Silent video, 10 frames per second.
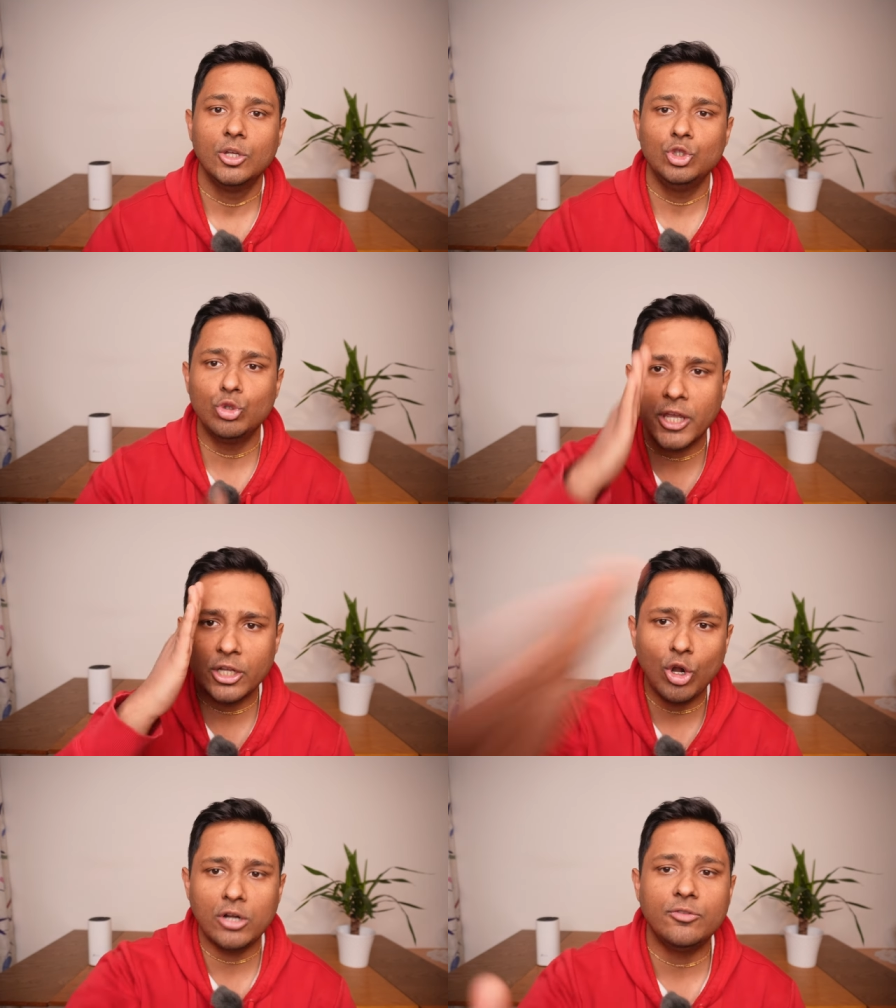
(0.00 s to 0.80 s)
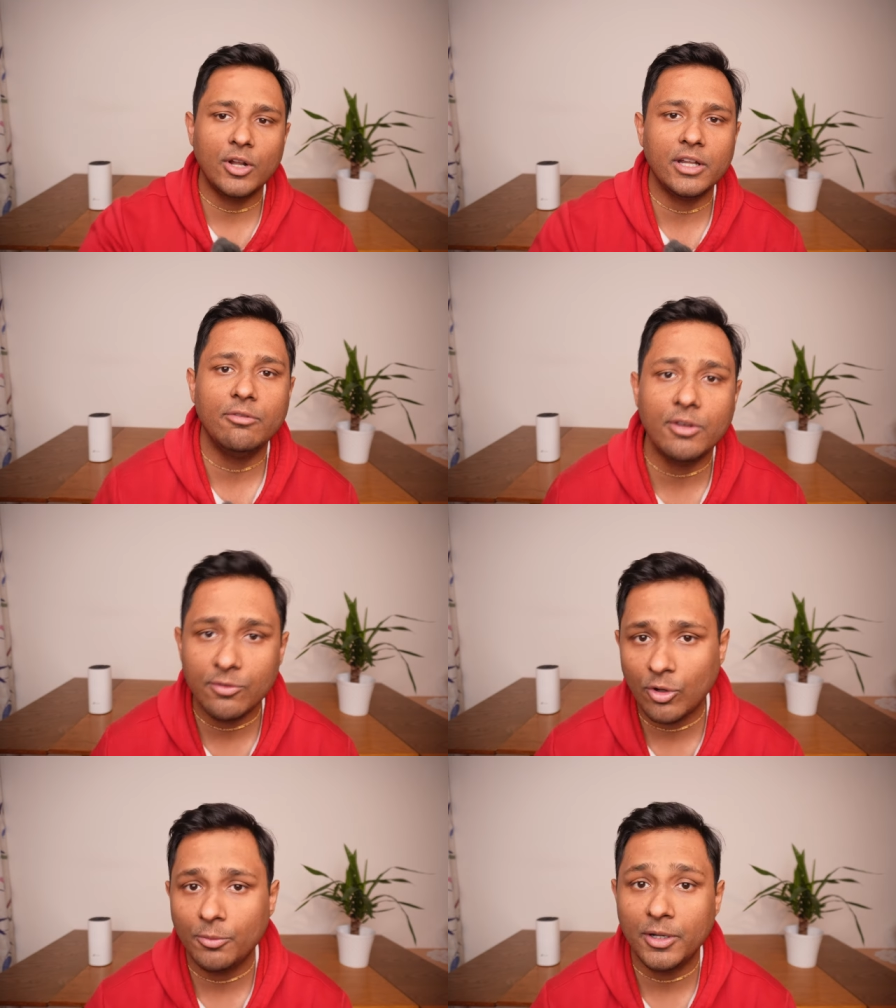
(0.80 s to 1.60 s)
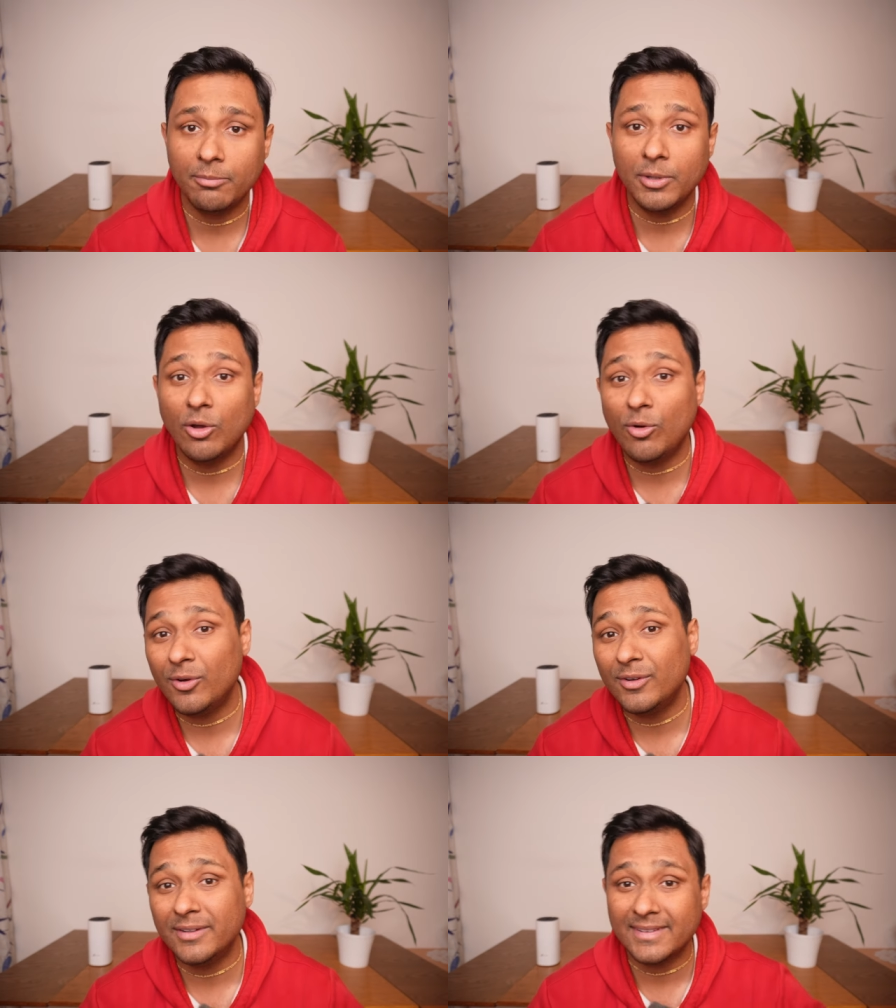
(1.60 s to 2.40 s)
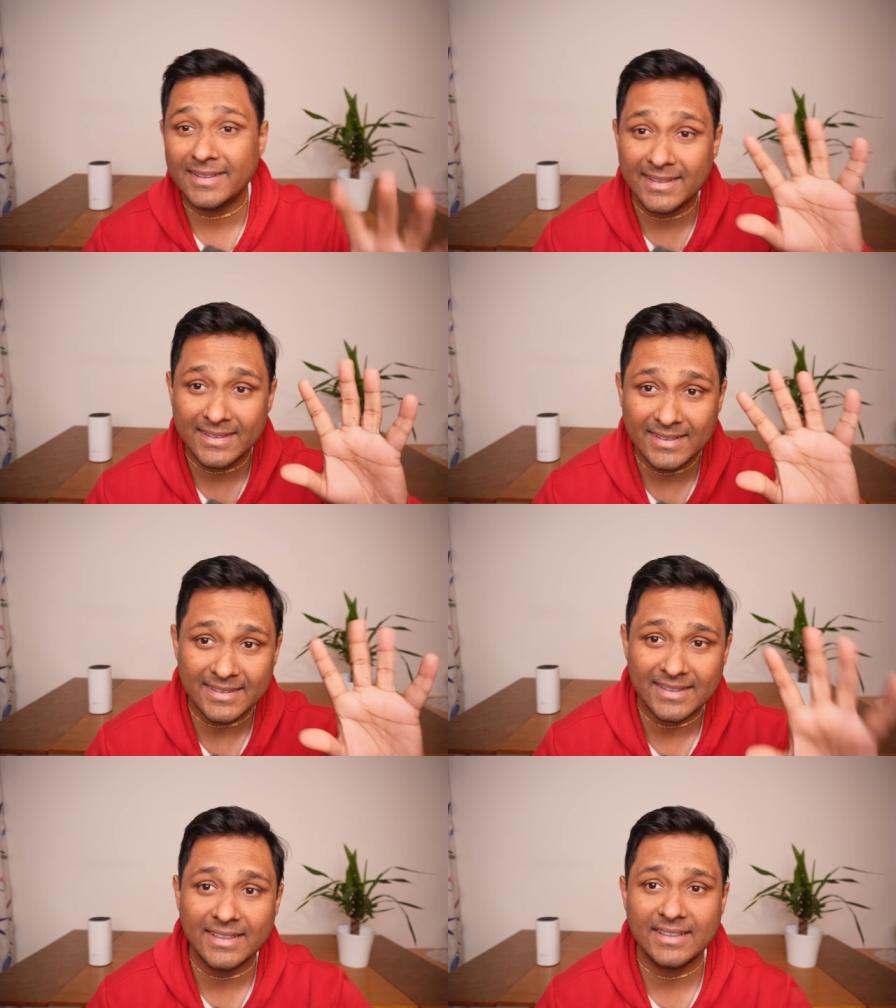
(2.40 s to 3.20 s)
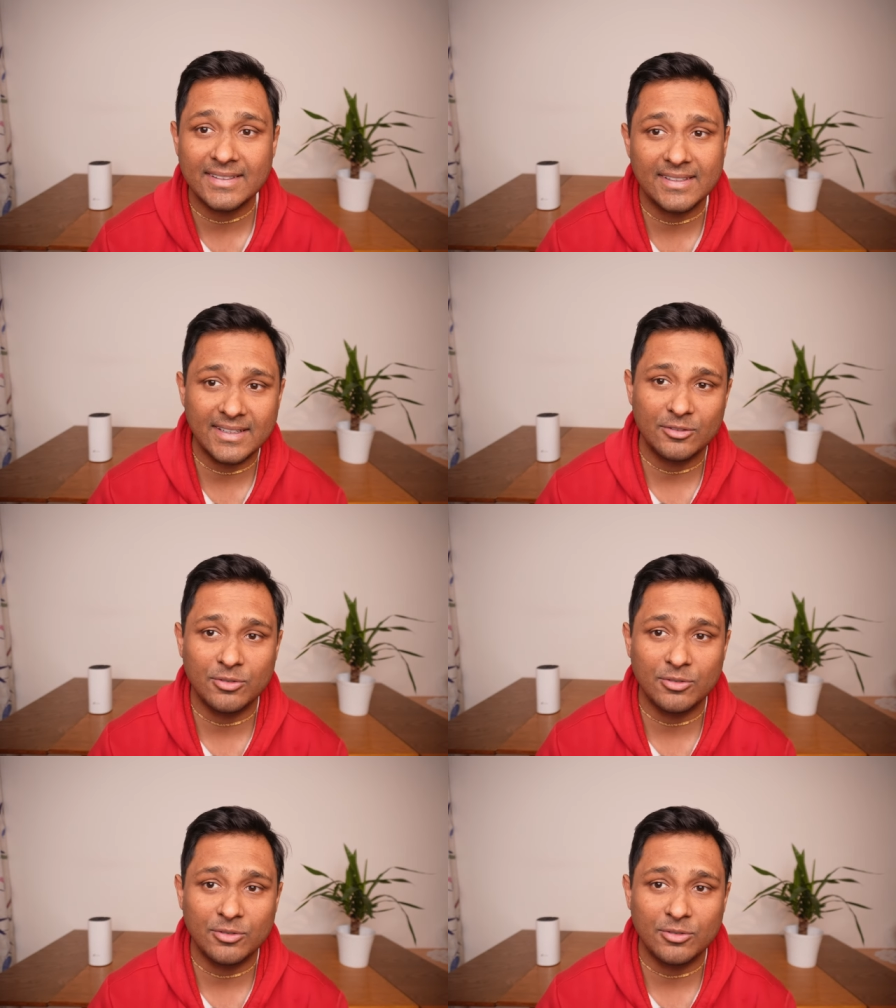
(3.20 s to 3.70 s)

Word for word: you cannot run away from it beyond a certain extent.